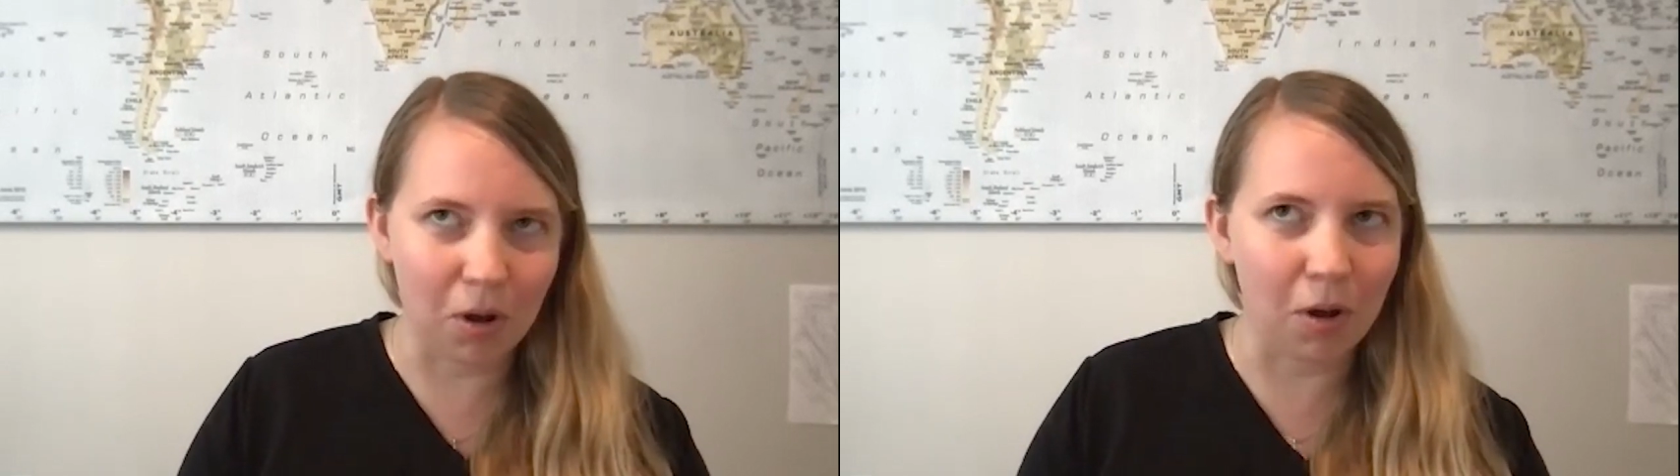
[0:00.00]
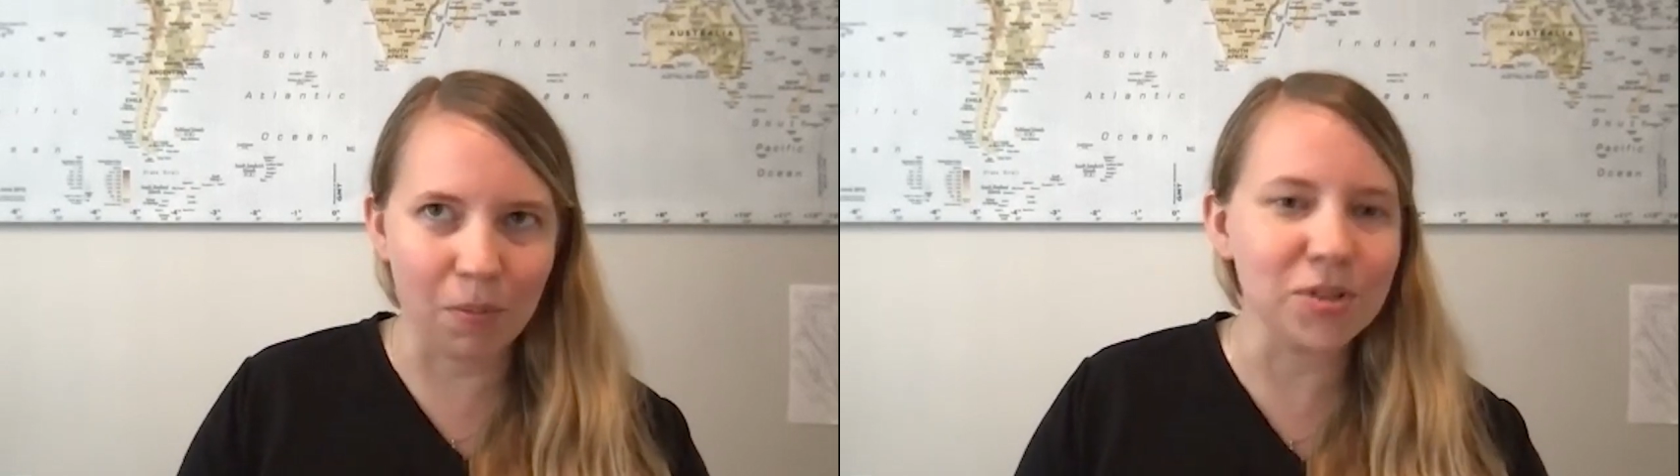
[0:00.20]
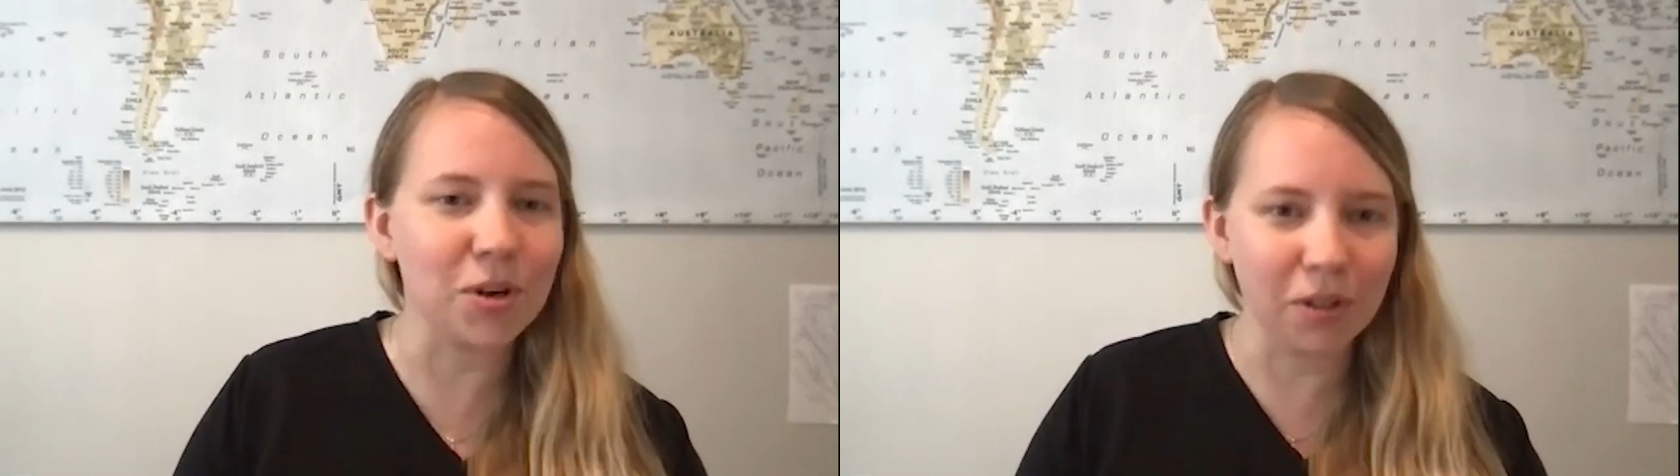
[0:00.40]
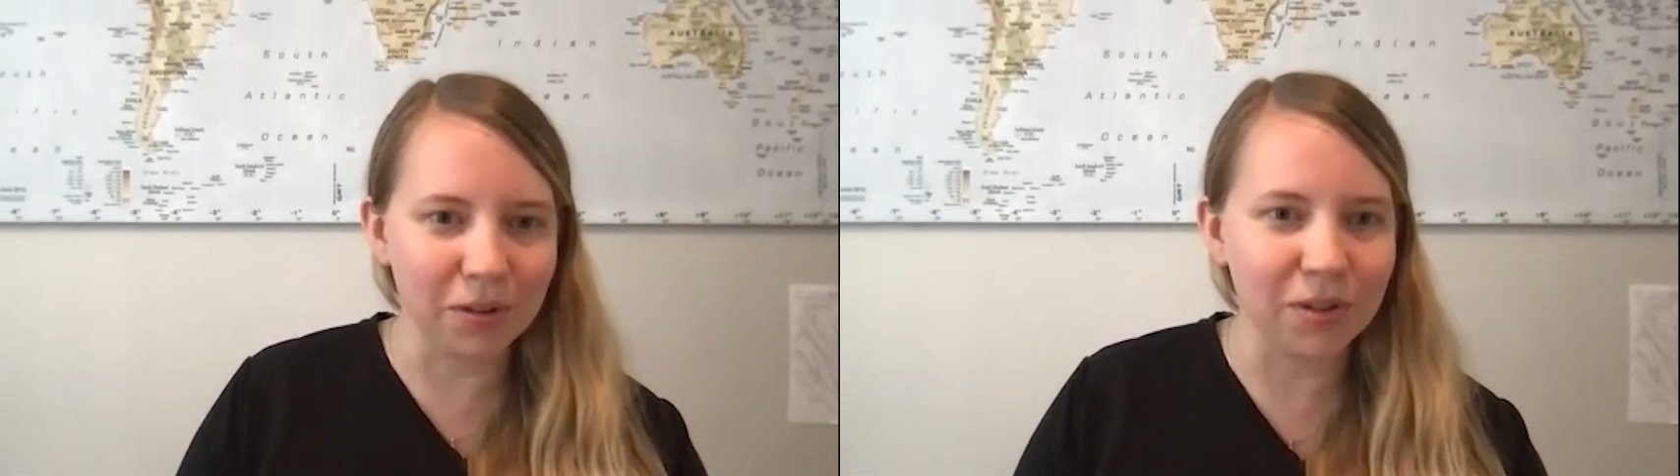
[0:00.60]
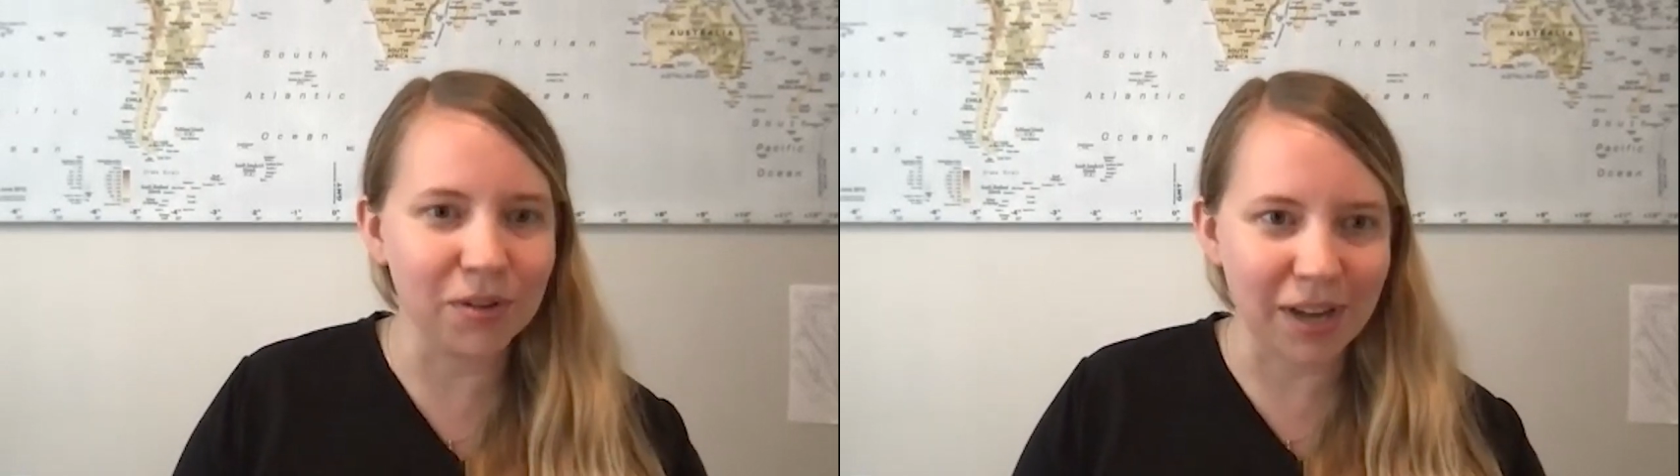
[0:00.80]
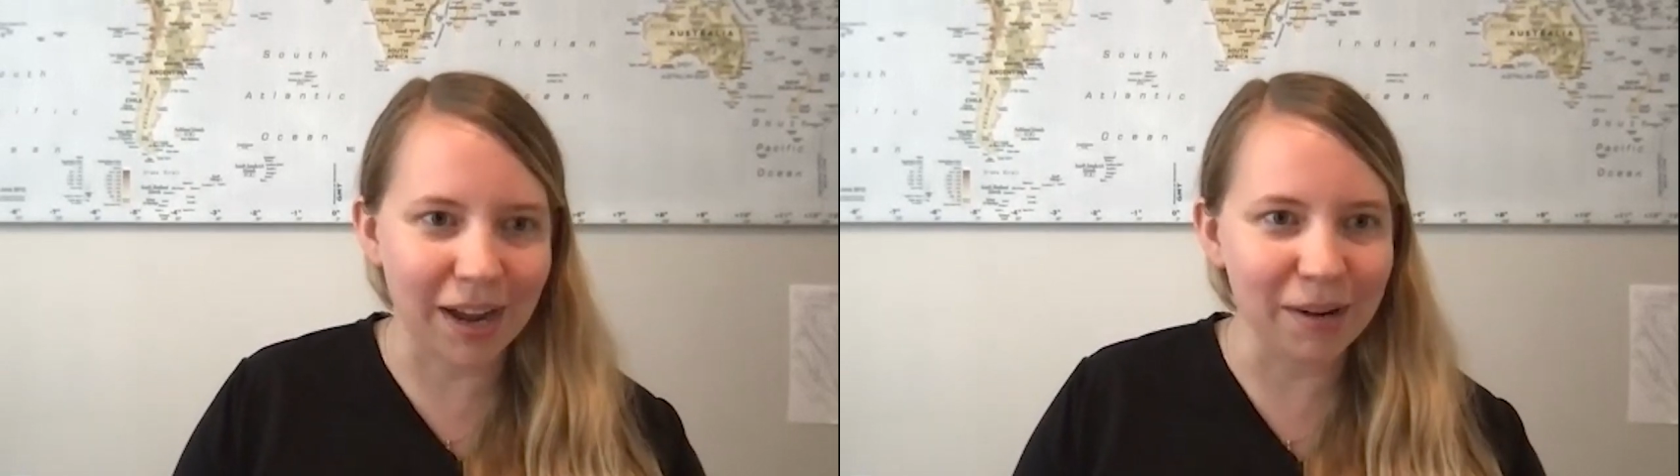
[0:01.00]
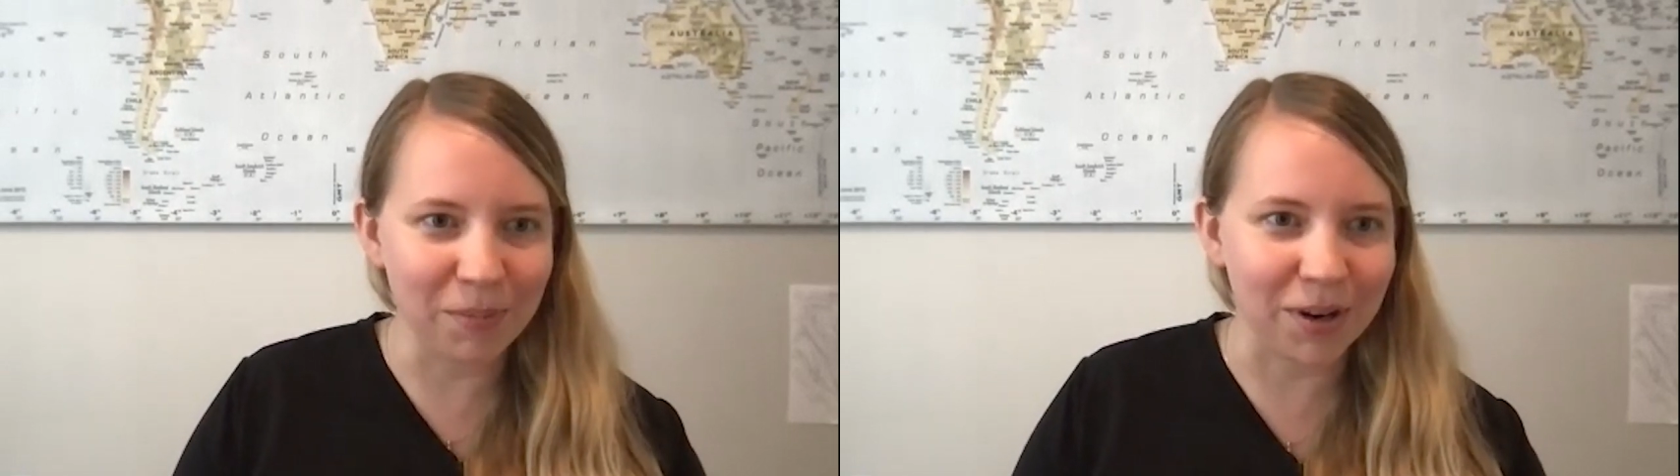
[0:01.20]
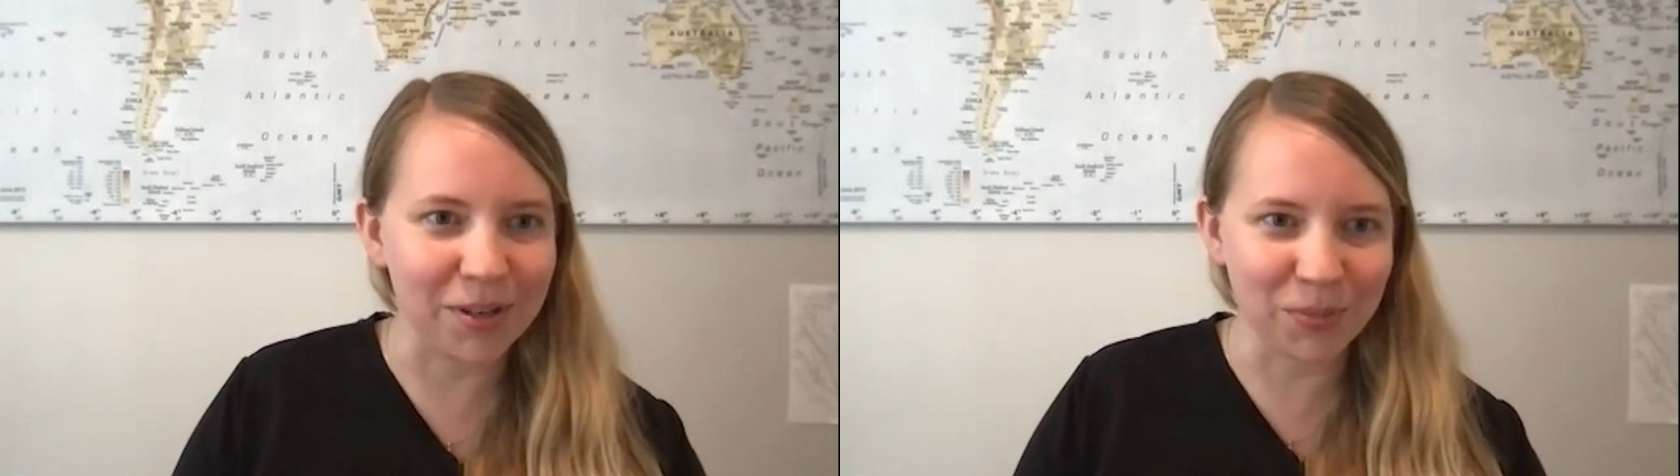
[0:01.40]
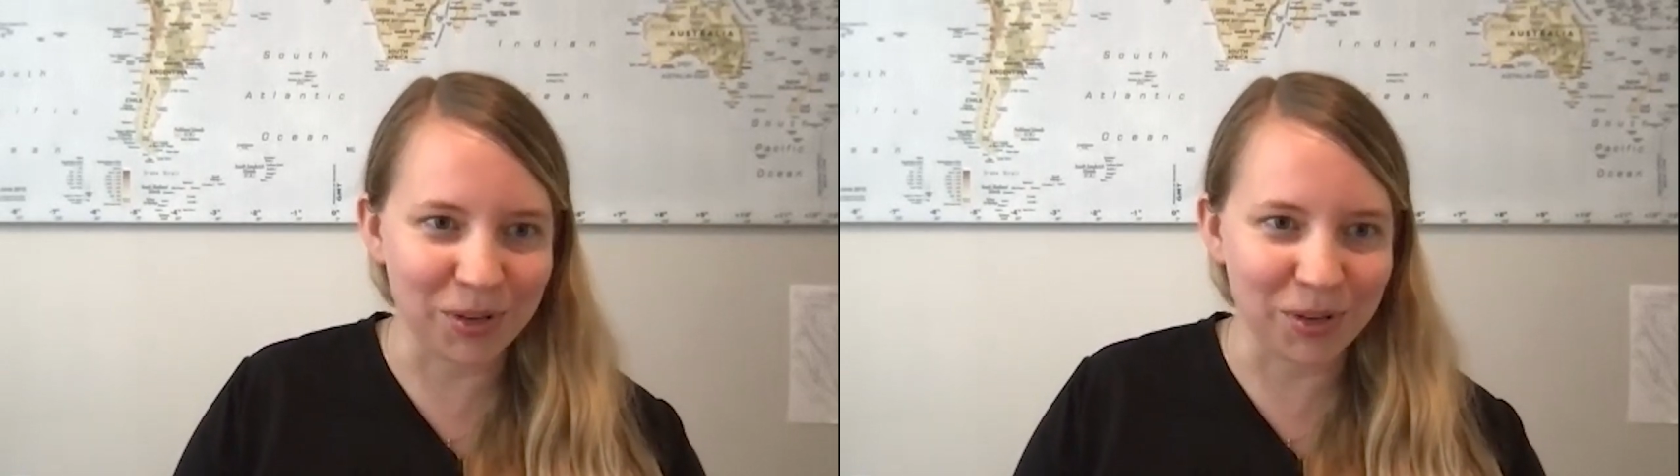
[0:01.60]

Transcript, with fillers: almost all of those kind bars